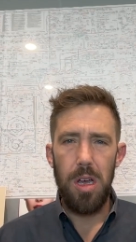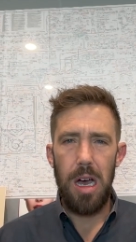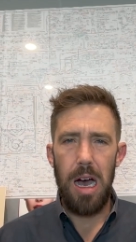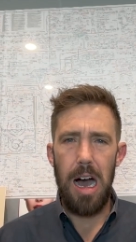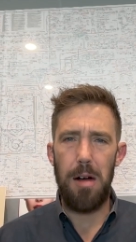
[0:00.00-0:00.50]

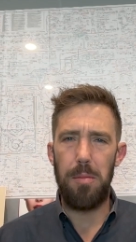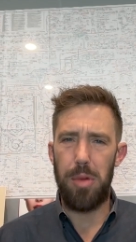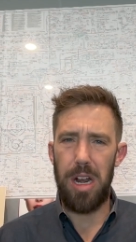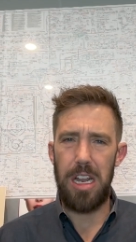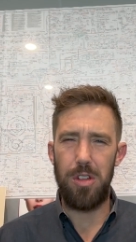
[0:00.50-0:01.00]
Um,
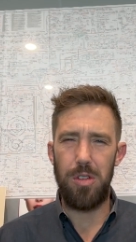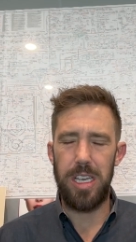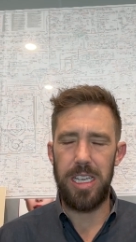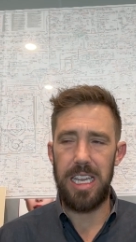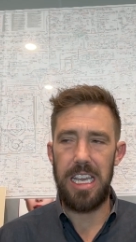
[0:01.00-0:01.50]
but I do
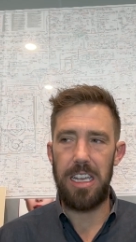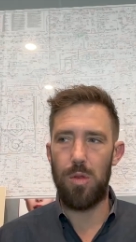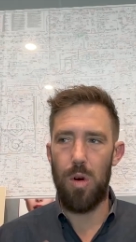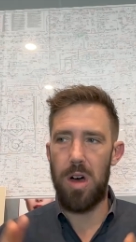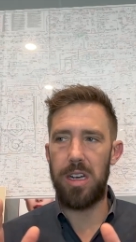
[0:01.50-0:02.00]
think that either
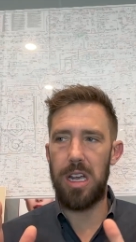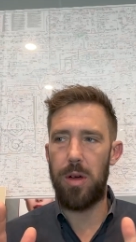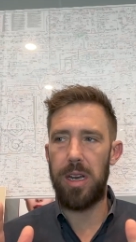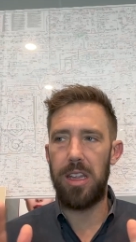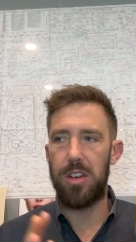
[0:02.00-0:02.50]
one, go
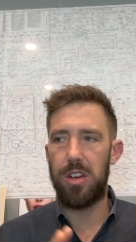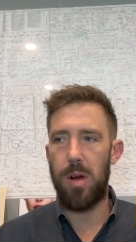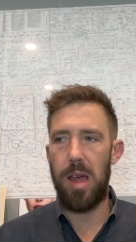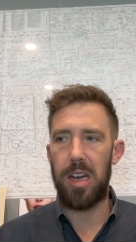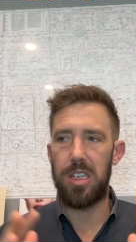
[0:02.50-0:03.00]
in either
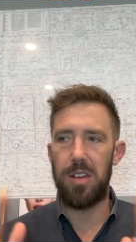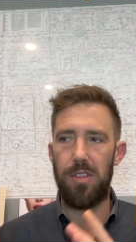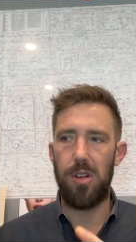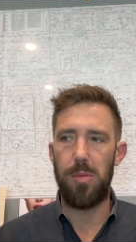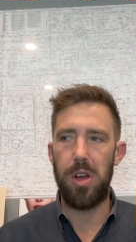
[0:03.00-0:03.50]
direction
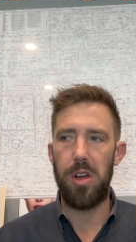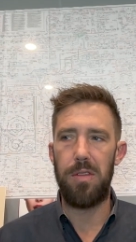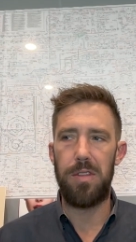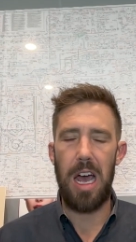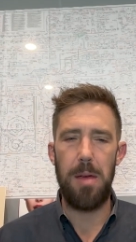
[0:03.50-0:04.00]
for a period
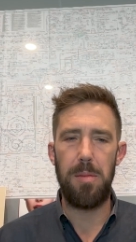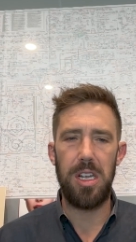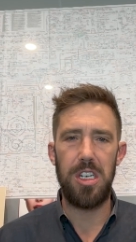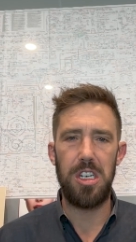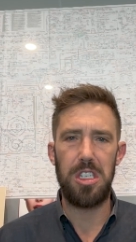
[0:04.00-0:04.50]
of time,
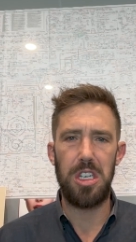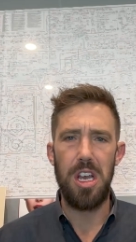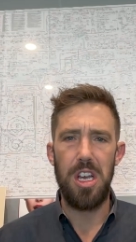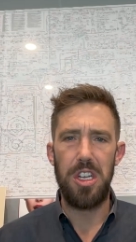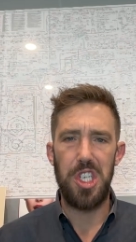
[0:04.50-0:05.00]
can just
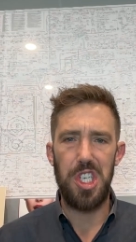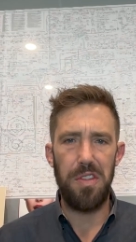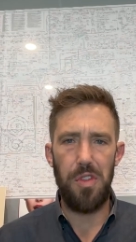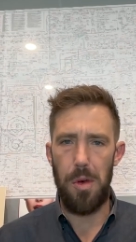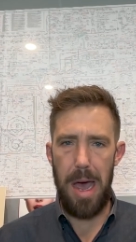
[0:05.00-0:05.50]

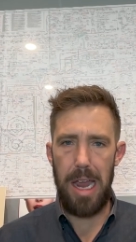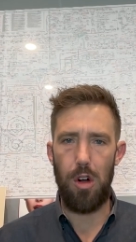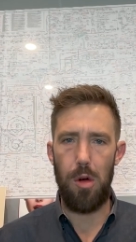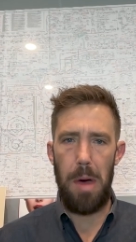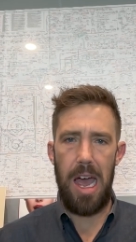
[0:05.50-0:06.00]
shift the
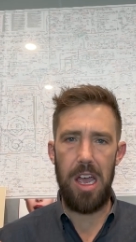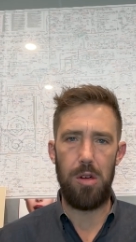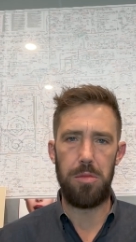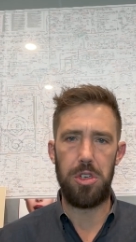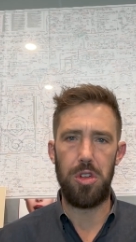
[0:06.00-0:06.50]

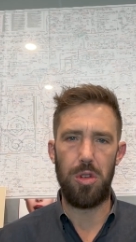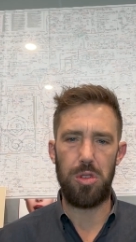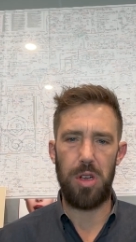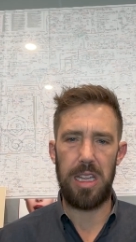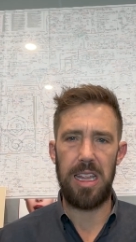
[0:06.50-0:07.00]
microbiome too.
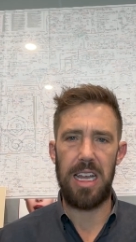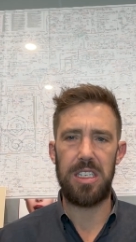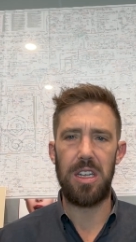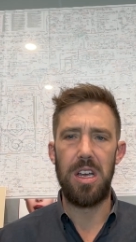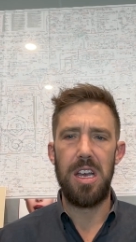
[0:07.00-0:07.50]
So I think
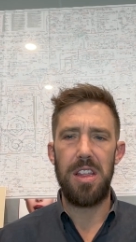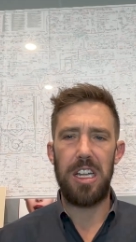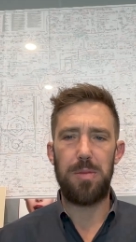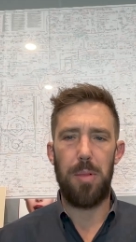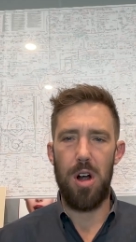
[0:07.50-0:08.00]
that's
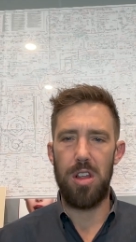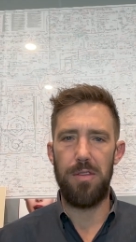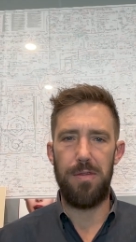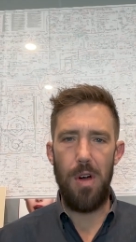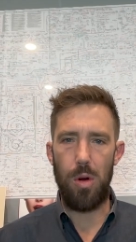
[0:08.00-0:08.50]
that's part of
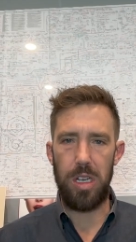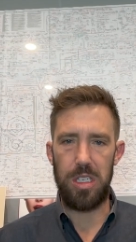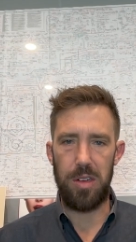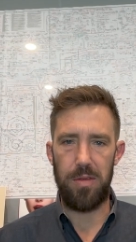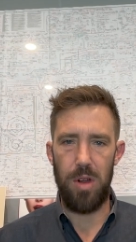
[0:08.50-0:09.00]
the
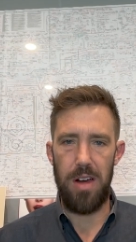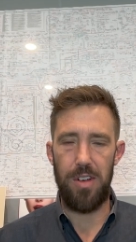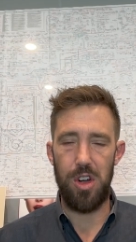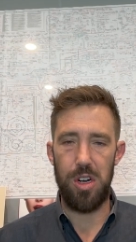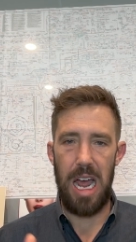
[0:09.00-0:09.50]
focus of
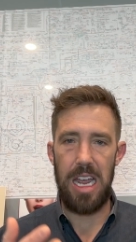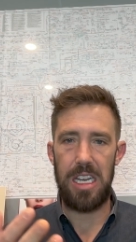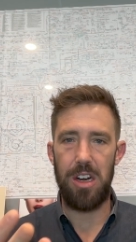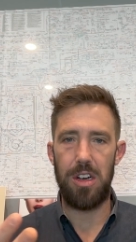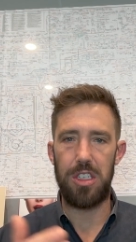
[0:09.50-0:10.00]
whatever your
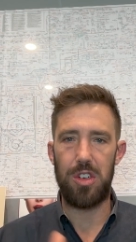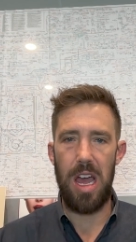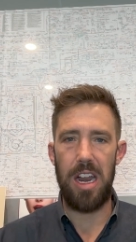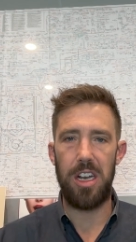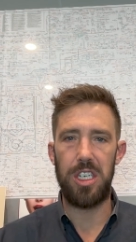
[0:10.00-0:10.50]
dietary
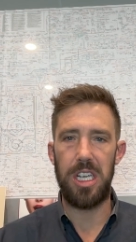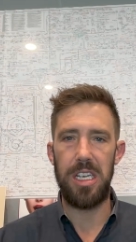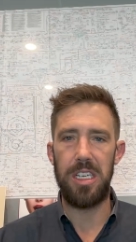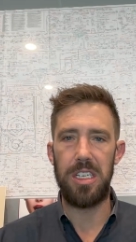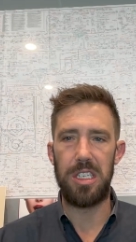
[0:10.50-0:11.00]
strategy
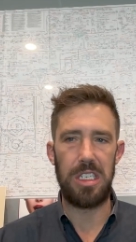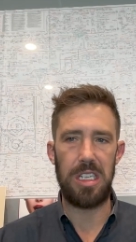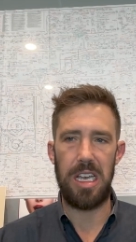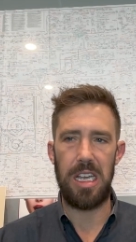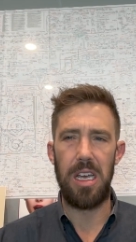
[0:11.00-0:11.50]
is is
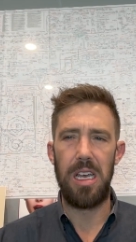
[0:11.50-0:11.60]
like